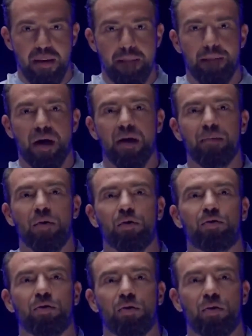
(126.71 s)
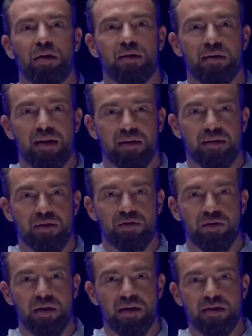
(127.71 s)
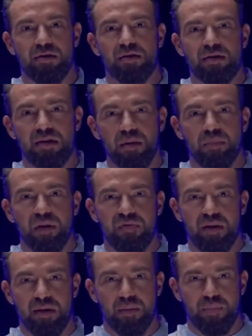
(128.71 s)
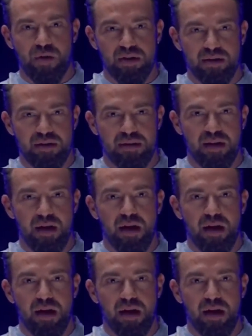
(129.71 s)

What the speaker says: My motto in dentistry is to simplify the process